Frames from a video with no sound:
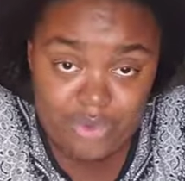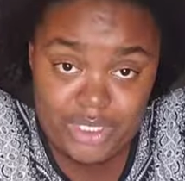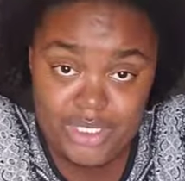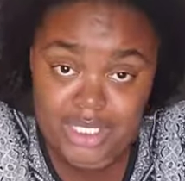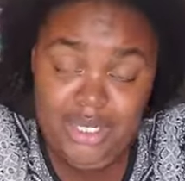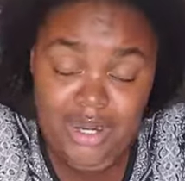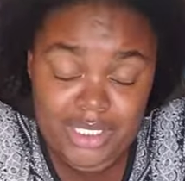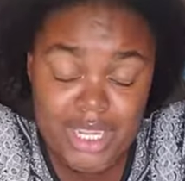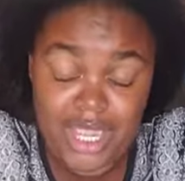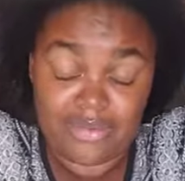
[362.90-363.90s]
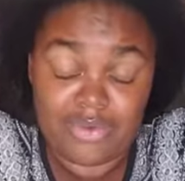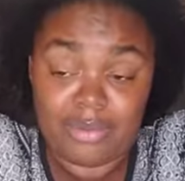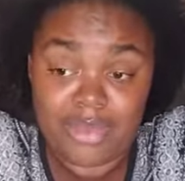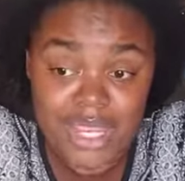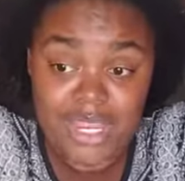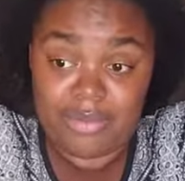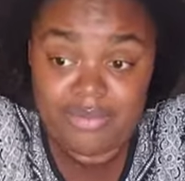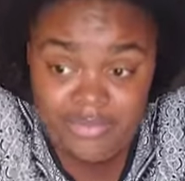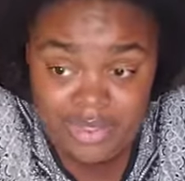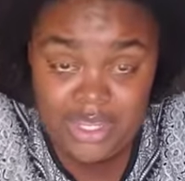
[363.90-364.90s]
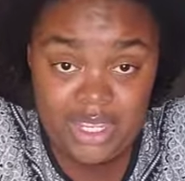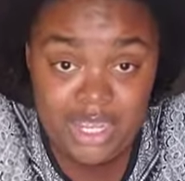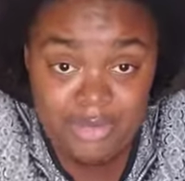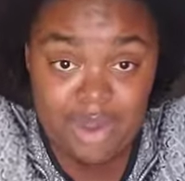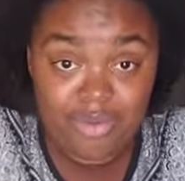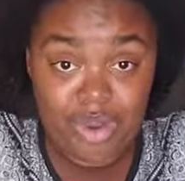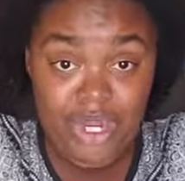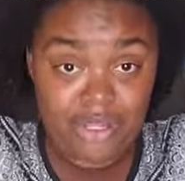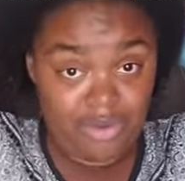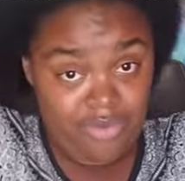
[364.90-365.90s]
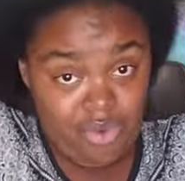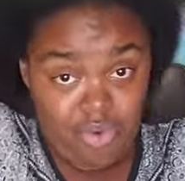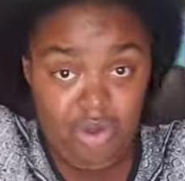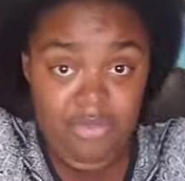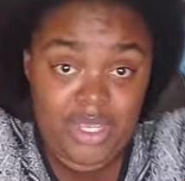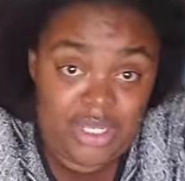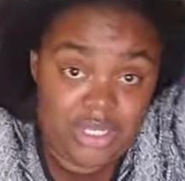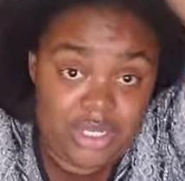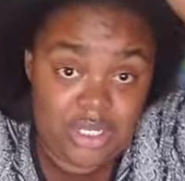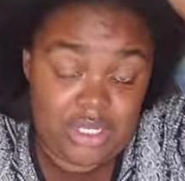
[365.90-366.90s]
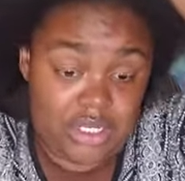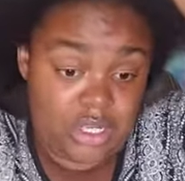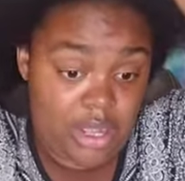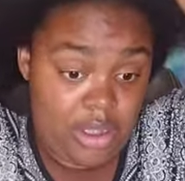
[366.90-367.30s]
or reason this hairstyle has for me in my regular form is just